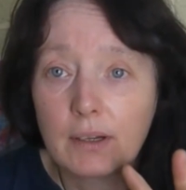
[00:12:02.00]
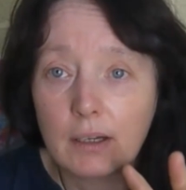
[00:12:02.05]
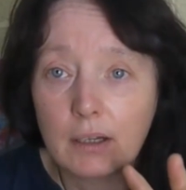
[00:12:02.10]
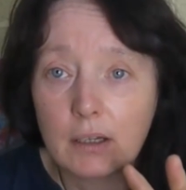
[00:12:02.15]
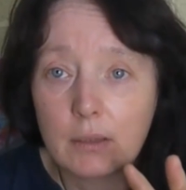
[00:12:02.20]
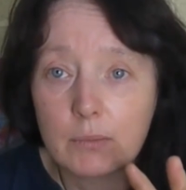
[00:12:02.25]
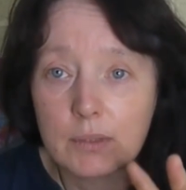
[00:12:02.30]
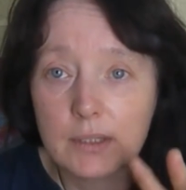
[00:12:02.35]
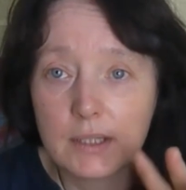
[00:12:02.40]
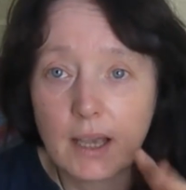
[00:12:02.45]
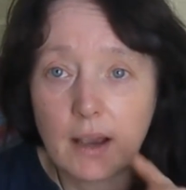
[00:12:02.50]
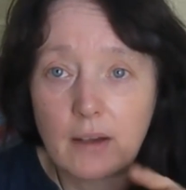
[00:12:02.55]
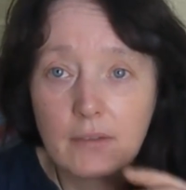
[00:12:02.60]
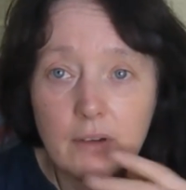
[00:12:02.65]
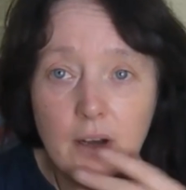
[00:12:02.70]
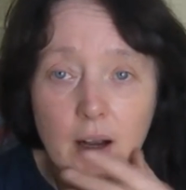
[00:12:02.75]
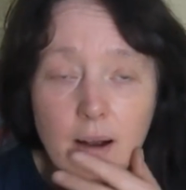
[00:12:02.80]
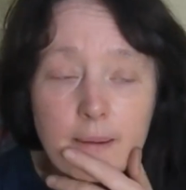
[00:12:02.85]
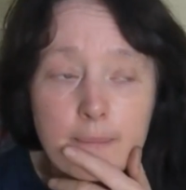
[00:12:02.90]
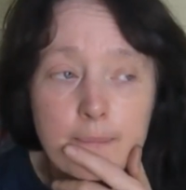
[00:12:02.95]
looms that I've
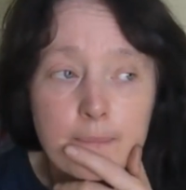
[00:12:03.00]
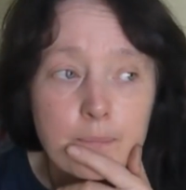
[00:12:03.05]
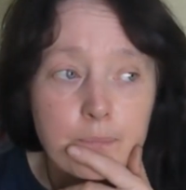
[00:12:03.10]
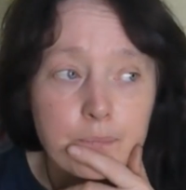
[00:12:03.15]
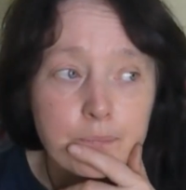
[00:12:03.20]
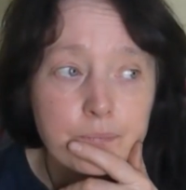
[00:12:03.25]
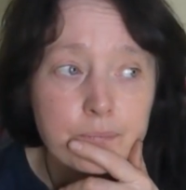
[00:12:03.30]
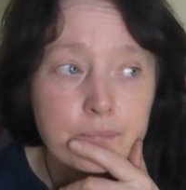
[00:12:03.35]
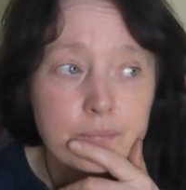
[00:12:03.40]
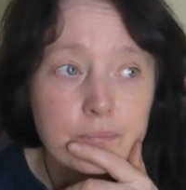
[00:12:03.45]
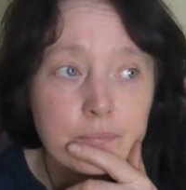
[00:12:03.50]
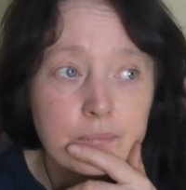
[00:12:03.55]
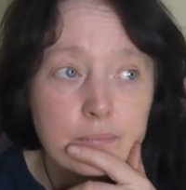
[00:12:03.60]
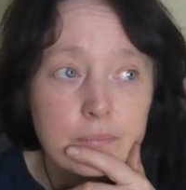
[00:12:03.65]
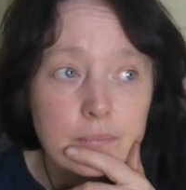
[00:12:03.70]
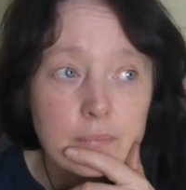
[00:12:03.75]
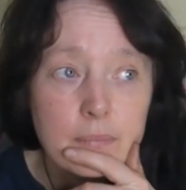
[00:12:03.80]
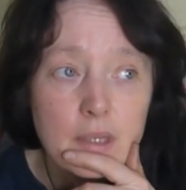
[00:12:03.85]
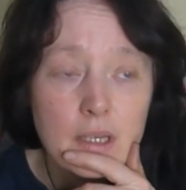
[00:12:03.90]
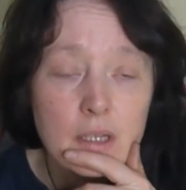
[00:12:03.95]
got.
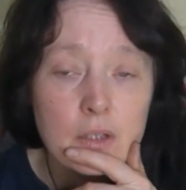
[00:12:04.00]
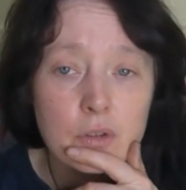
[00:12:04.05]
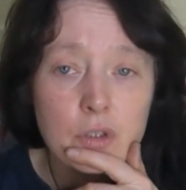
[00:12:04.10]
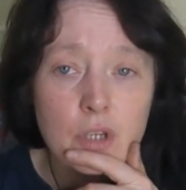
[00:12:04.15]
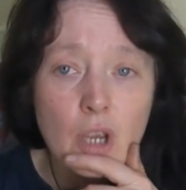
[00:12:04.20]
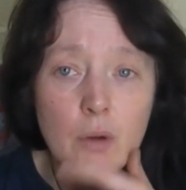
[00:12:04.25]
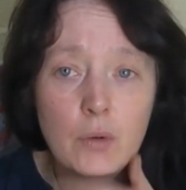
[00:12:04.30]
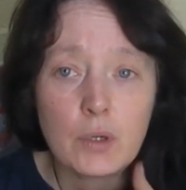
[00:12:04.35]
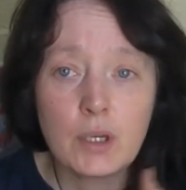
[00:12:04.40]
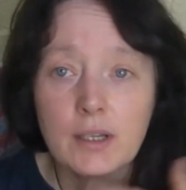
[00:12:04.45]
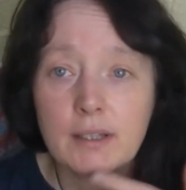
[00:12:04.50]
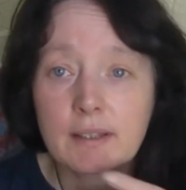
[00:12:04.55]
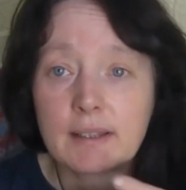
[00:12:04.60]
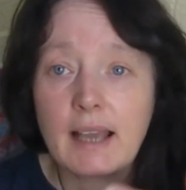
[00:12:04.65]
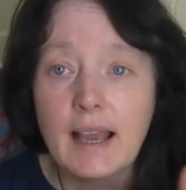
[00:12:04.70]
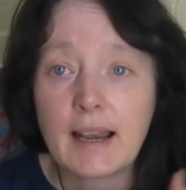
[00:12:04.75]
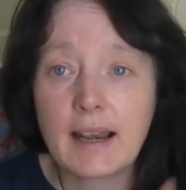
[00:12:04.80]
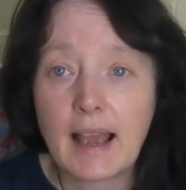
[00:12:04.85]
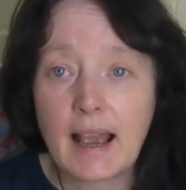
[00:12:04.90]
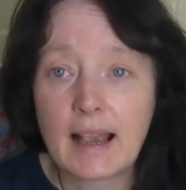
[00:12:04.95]
So you could
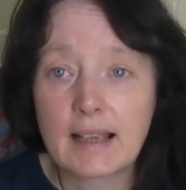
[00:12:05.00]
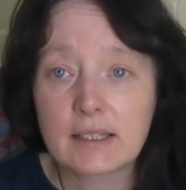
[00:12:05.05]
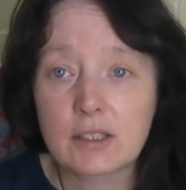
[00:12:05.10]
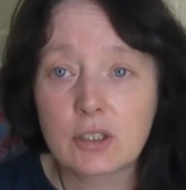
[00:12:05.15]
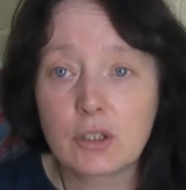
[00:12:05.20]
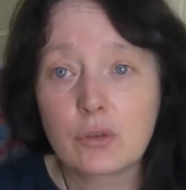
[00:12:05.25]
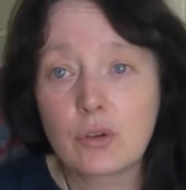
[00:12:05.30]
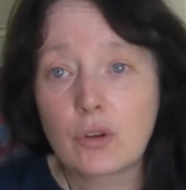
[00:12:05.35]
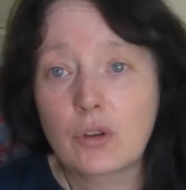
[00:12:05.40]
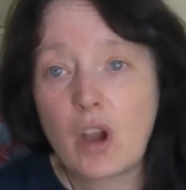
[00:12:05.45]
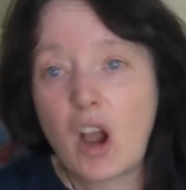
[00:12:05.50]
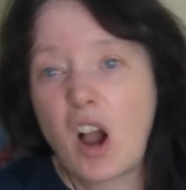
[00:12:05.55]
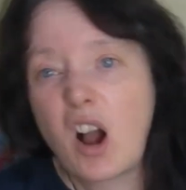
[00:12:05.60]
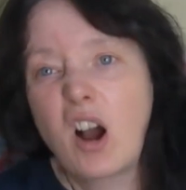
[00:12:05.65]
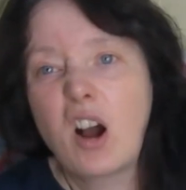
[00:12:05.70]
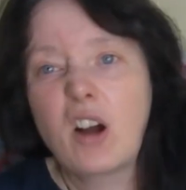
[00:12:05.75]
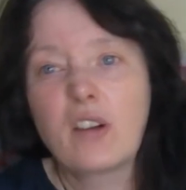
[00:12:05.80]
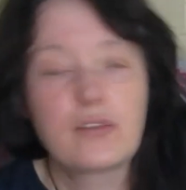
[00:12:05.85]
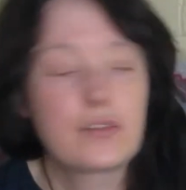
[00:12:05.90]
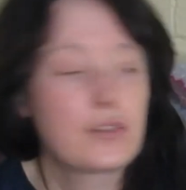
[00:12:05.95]
then ask your other
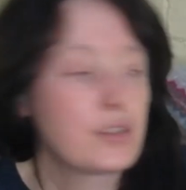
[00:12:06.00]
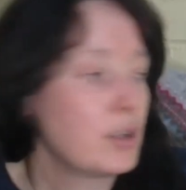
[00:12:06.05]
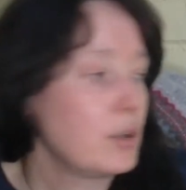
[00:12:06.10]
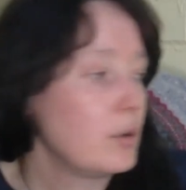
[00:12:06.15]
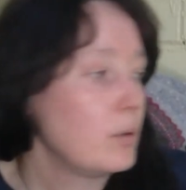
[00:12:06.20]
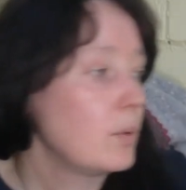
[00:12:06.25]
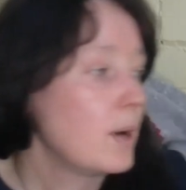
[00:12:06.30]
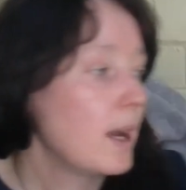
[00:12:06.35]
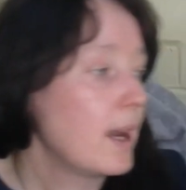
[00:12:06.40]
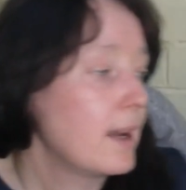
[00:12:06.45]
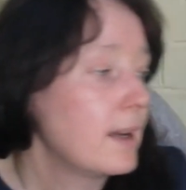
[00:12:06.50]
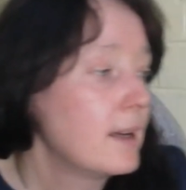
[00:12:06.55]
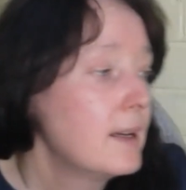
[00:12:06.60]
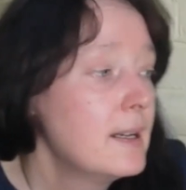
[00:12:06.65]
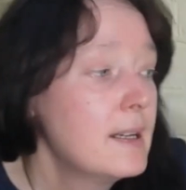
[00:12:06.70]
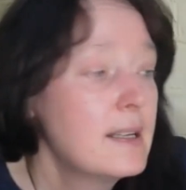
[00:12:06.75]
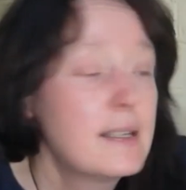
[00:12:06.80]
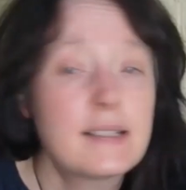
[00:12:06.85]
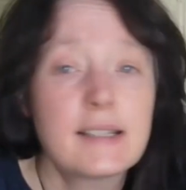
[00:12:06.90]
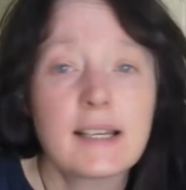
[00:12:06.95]
half to
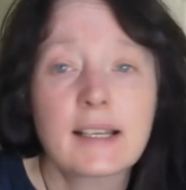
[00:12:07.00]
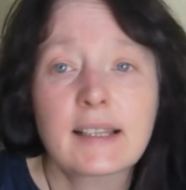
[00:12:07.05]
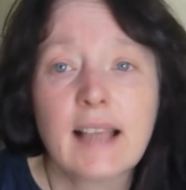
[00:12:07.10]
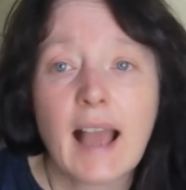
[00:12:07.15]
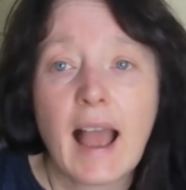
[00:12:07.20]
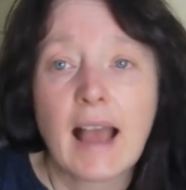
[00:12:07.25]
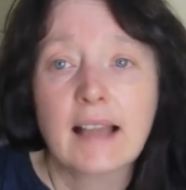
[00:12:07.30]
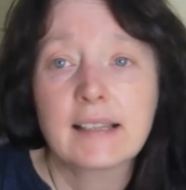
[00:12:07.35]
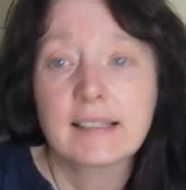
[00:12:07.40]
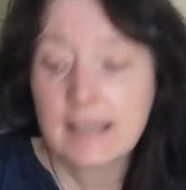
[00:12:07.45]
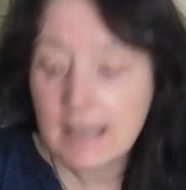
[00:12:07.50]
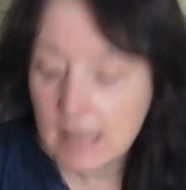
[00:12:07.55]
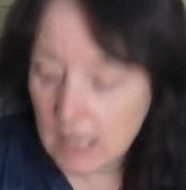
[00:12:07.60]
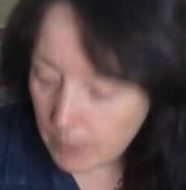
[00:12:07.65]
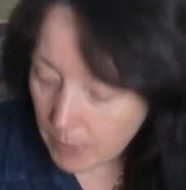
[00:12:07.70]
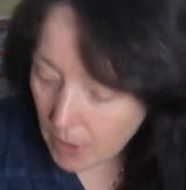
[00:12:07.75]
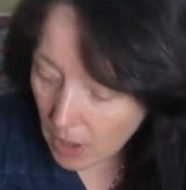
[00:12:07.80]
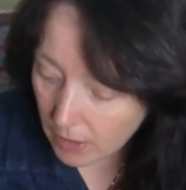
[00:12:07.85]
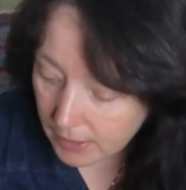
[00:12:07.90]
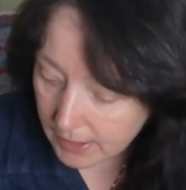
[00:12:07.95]
stick their hand in the
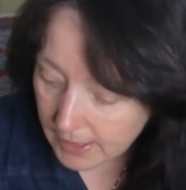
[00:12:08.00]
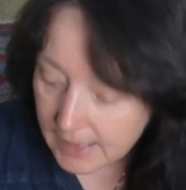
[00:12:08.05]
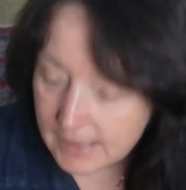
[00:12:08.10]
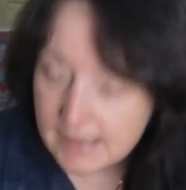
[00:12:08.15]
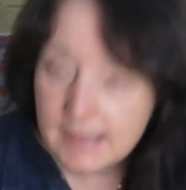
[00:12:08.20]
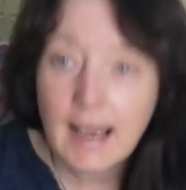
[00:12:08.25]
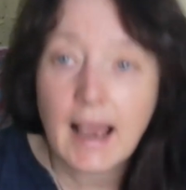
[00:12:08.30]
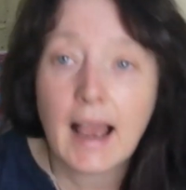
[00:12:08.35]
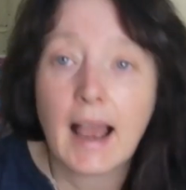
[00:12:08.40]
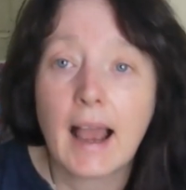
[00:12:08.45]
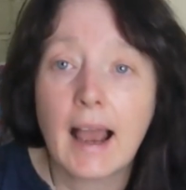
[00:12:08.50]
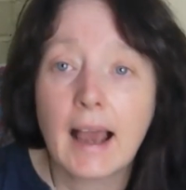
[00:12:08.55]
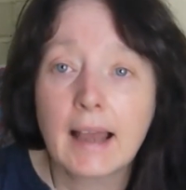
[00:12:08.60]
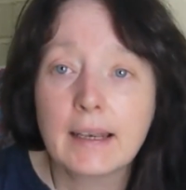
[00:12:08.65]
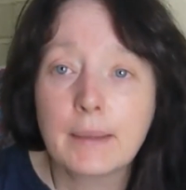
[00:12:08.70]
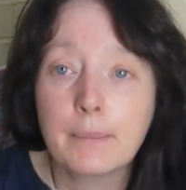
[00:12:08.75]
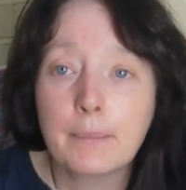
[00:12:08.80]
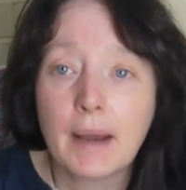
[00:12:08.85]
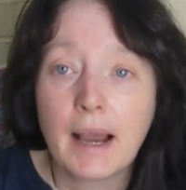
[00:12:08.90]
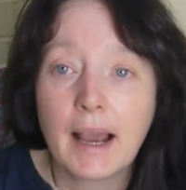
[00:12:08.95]
pocket
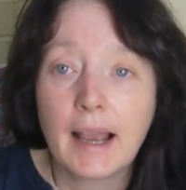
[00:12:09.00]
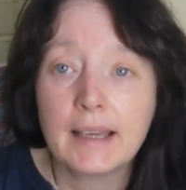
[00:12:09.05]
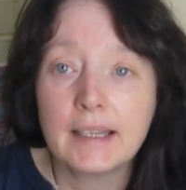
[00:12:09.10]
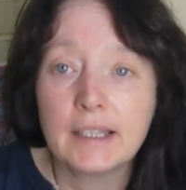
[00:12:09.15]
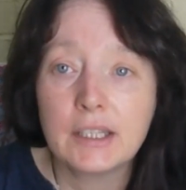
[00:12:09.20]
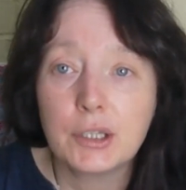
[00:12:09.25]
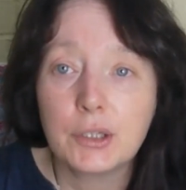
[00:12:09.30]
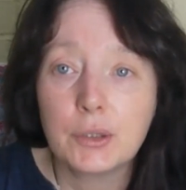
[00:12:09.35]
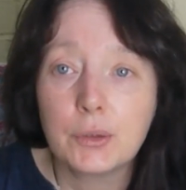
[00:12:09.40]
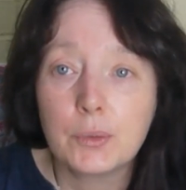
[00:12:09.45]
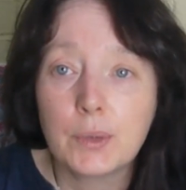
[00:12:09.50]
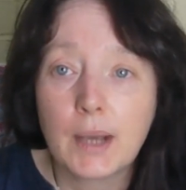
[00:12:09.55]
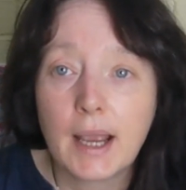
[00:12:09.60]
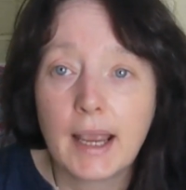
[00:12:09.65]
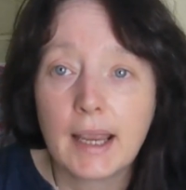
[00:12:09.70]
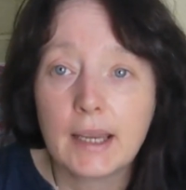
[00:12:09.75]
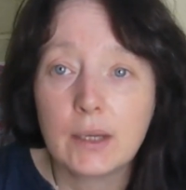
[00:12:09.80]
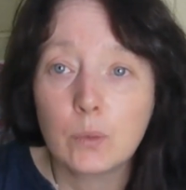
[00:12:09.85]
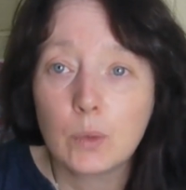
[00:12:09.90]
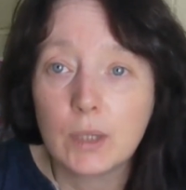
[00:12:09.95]
and buy you
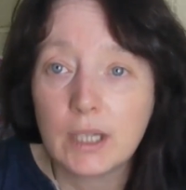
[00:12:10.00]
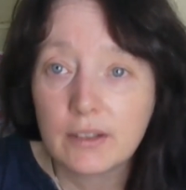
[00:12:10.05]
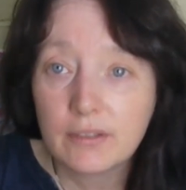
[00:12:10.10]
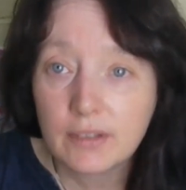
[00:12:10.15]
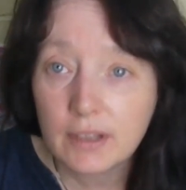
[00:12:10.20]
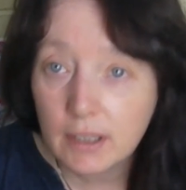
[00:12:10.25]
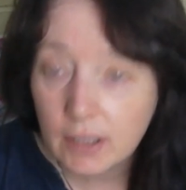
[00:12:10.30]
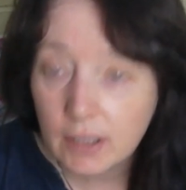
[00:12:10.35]
a weaving